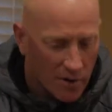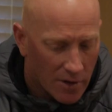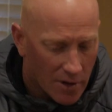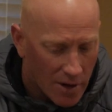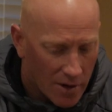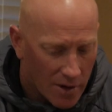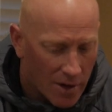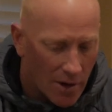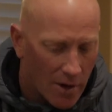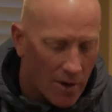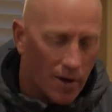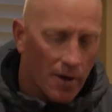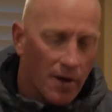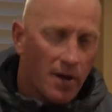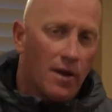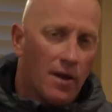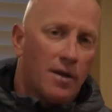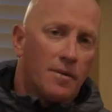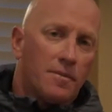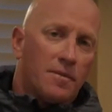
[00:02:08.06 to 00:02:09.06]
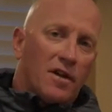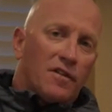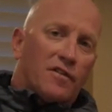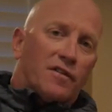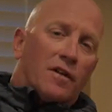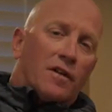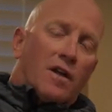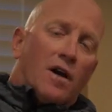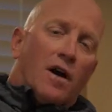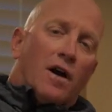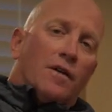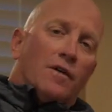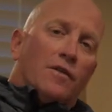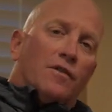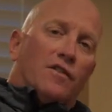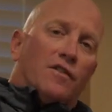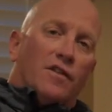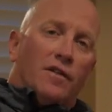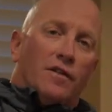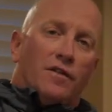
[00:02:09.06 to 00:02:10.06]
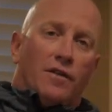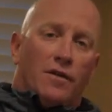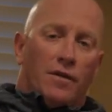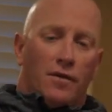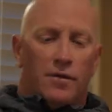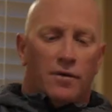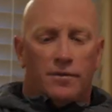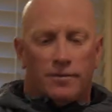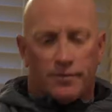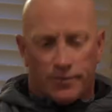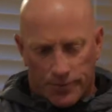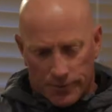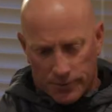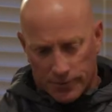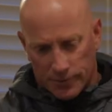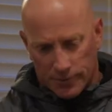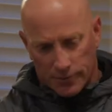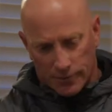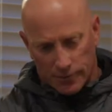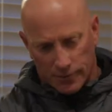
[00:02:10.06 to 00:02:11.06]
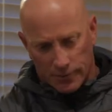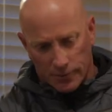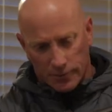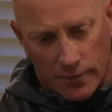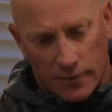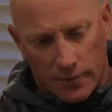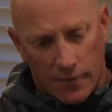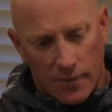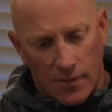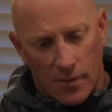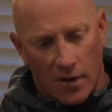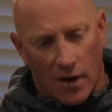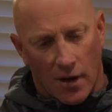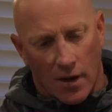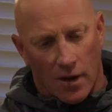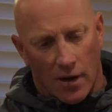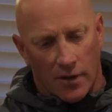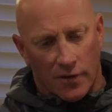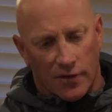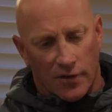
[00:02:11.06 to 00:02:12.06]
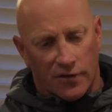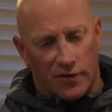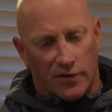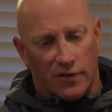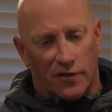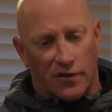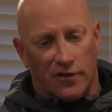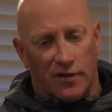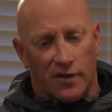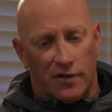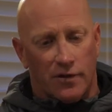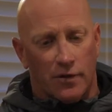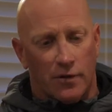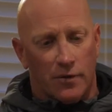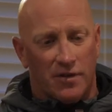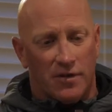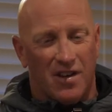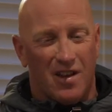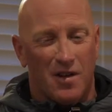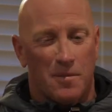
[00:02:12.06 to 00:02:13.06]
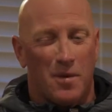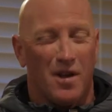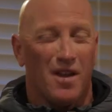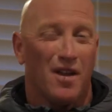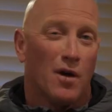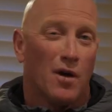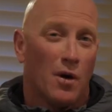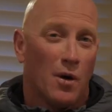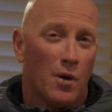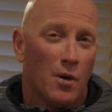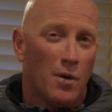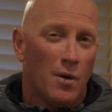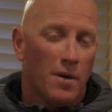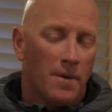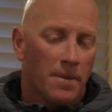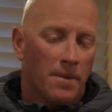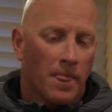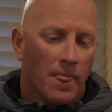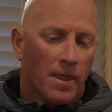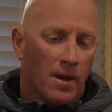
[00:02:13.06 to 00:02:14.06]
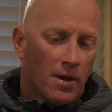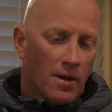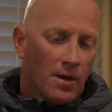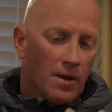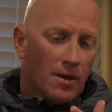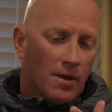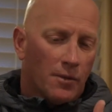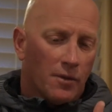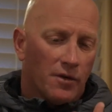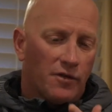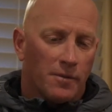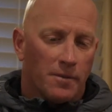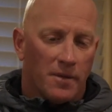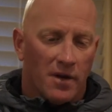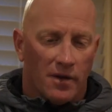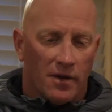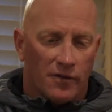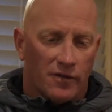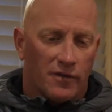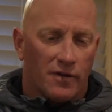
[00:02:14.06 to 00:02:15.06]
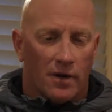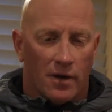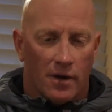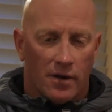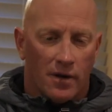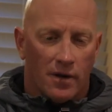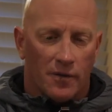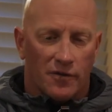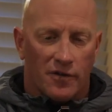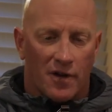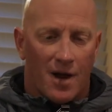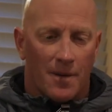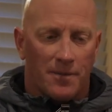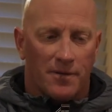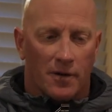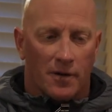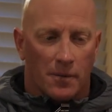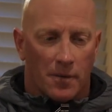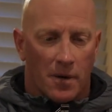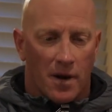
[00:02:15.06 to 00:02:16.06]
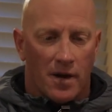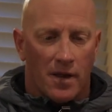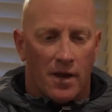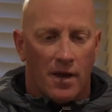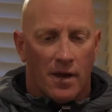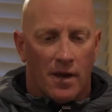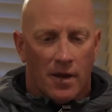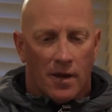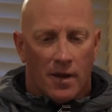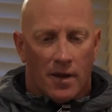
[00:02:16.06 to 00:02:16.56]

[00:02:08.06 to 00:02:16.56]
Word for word: thing I carry, my Staccato C two. Uh, this is the C two D P O, which means, uh, you know, it's optic ready.